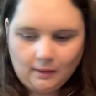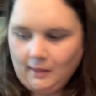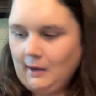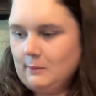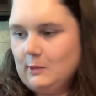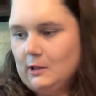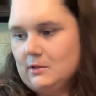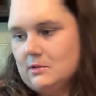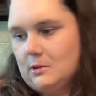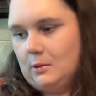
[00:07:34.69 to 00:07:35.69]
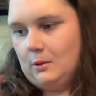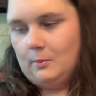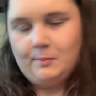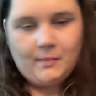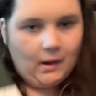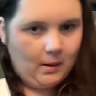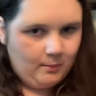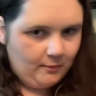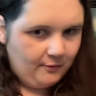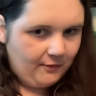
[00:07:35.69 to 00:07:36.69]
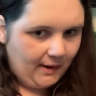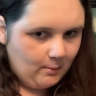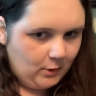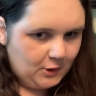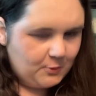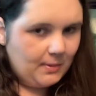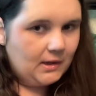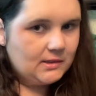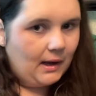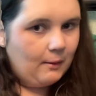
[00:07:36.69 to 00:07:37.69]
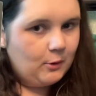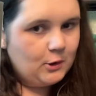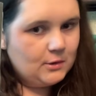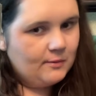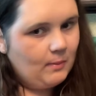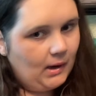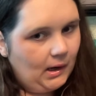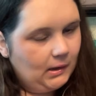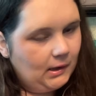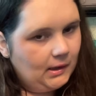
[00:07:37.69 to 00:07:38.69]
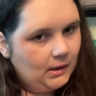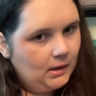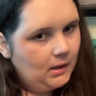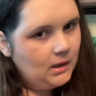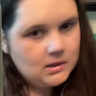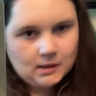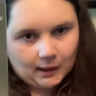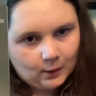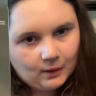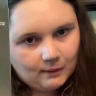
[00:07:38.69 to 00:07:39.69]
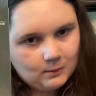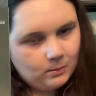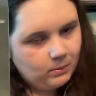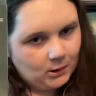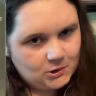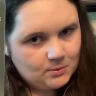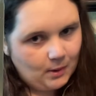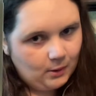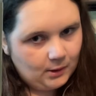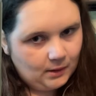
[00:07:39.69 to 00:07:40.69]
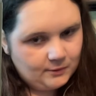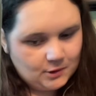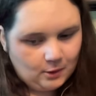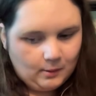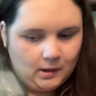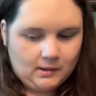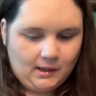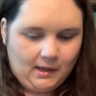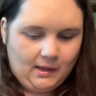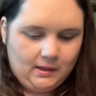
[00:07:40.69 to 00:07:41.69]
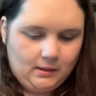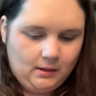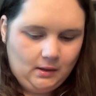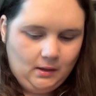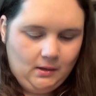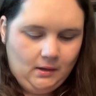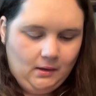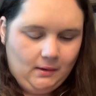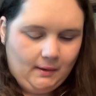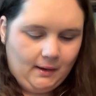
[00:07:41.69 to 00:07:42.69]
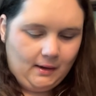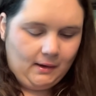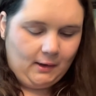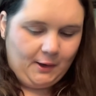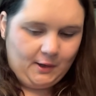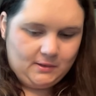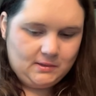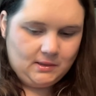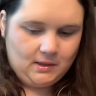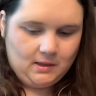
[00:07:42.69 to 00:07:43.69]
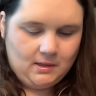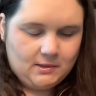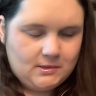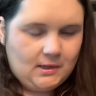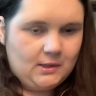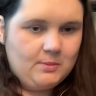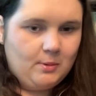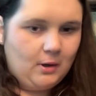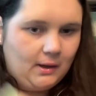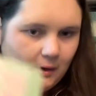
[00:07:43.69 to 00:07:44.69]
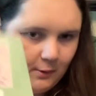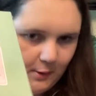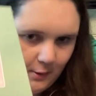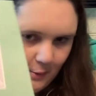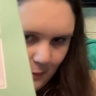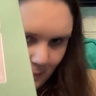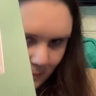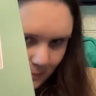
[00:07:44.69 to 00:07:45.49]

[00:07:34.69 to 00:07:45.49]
Then we got this little fan brush because I want to use it for my highlight. I don't have a brush small enough, so we got that. Then I got this sketchbook, how cute.